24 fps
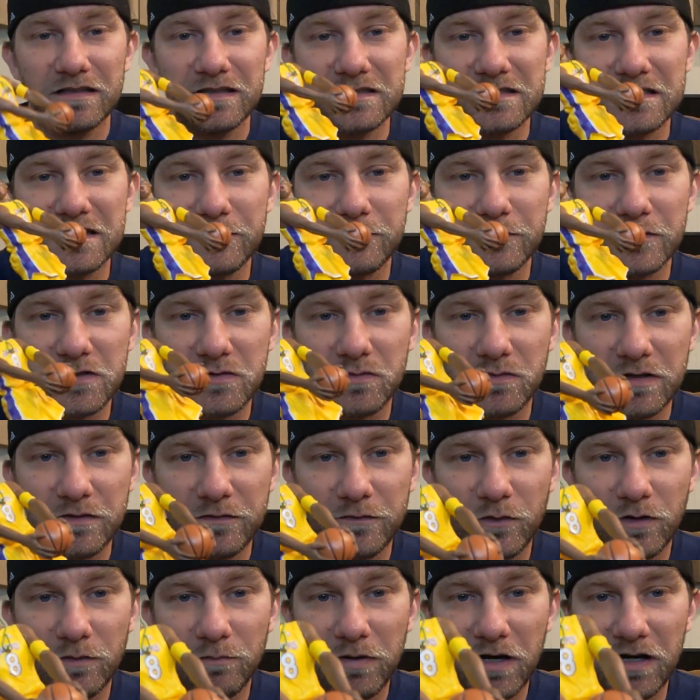listed for
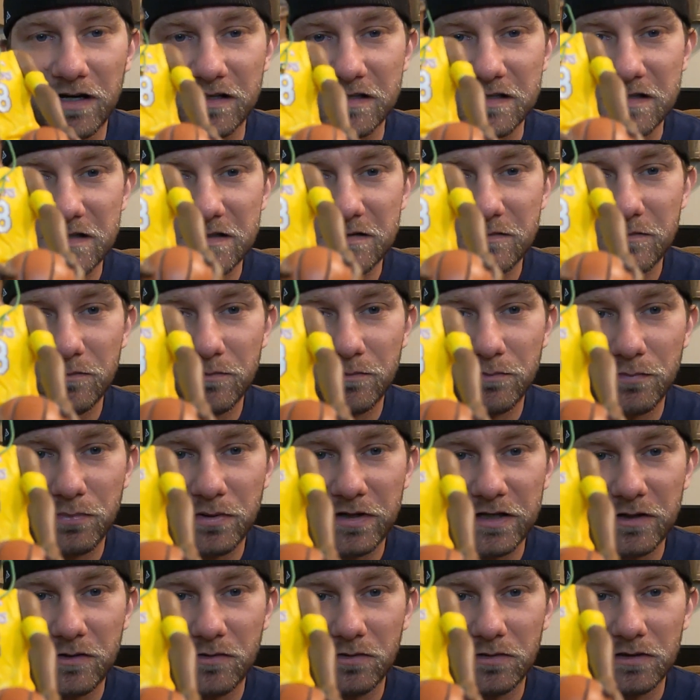24 bucks.
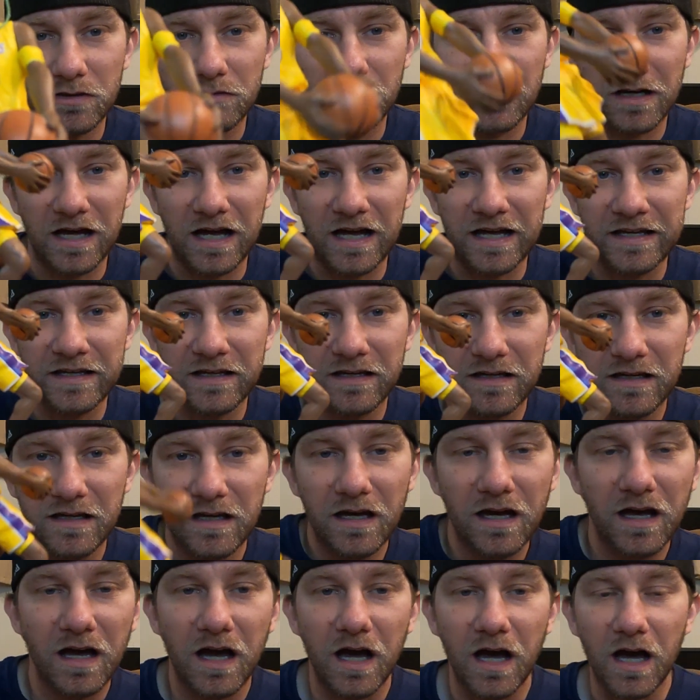Pretty cool little guy.
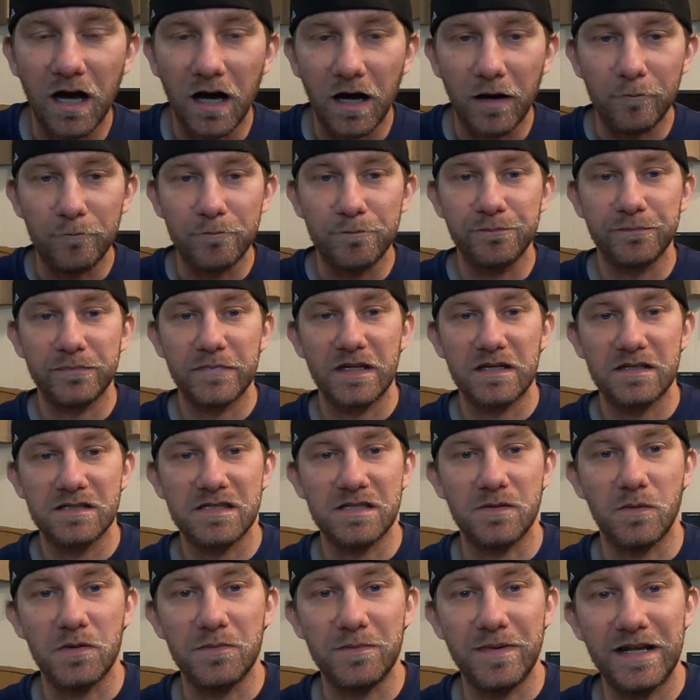
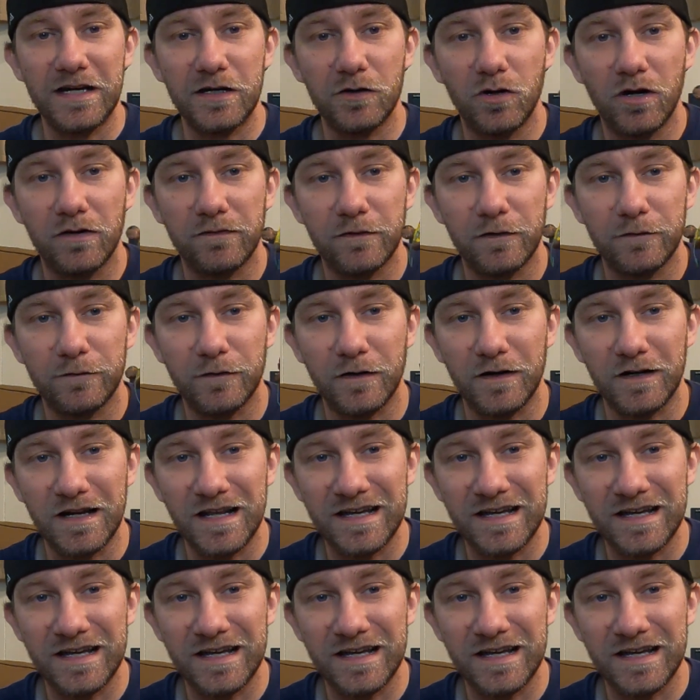Someone made an offer for